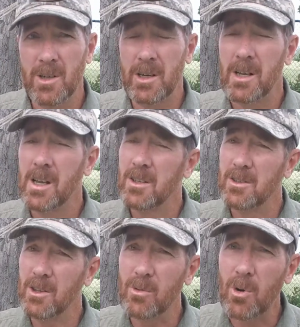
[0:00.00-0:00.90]
Right?
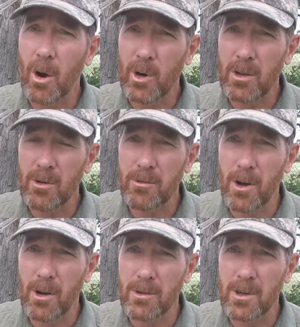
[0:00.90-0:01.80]
Nothing wrong with a
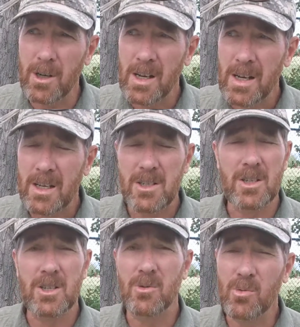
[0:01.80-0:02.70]
revolver. It's
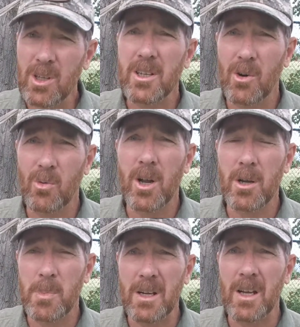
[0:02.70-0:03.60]
just you really don't
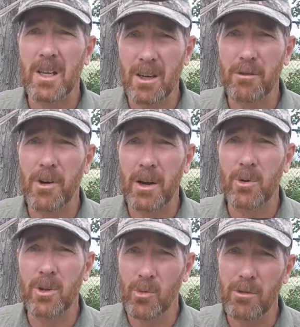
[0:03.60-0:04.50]
want to be in a gunfight
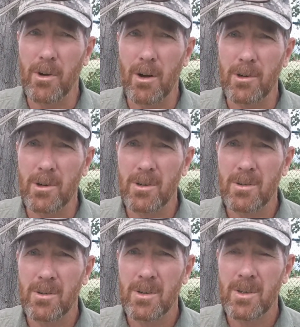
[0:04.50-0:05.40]
with a revolver.
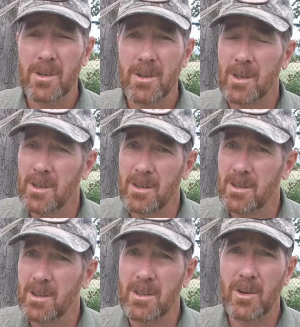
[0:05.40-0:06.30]

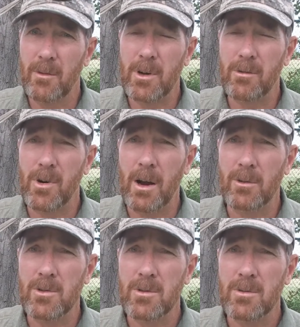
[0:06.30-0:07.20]
You don't have enough
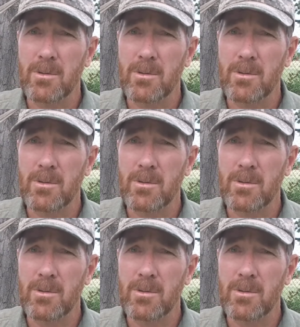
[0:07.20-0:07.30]
rounds.